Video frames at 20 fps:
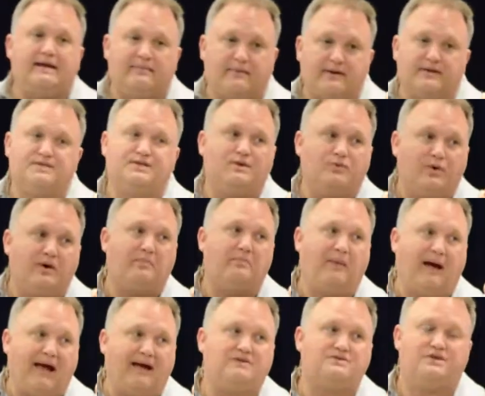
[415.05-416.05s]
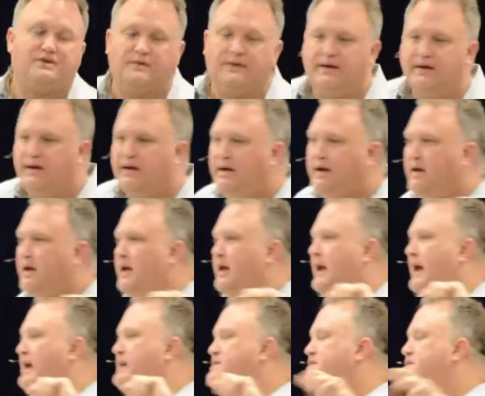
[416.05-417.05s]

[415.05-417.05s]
it because he went back to it. And